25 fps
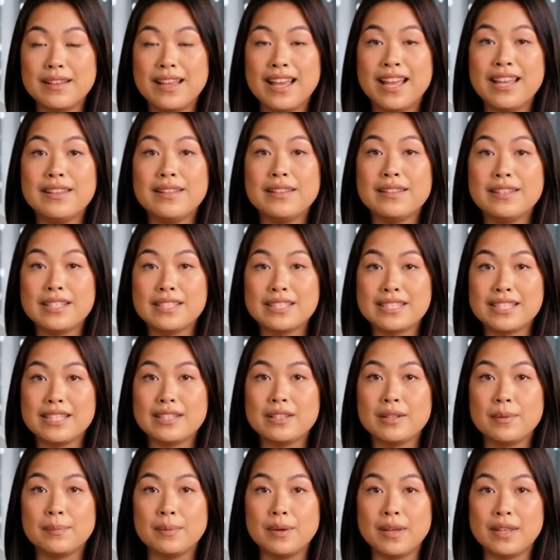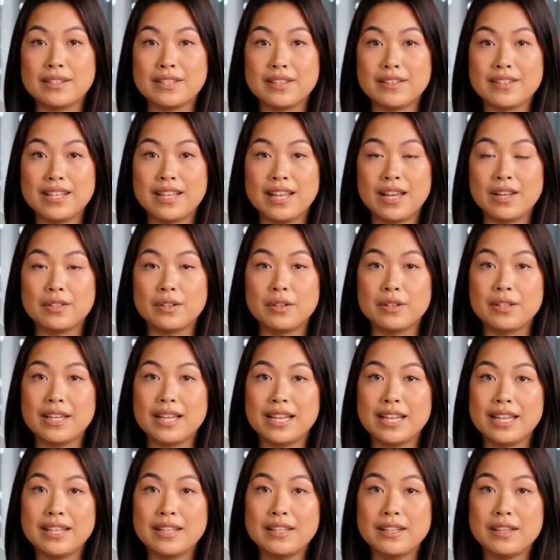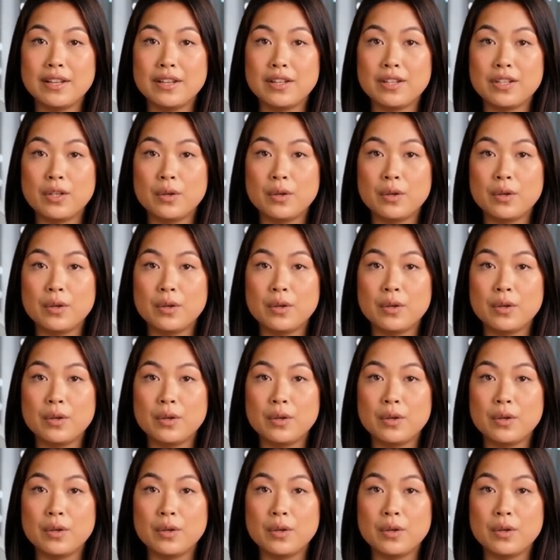And with a single press of the enter key,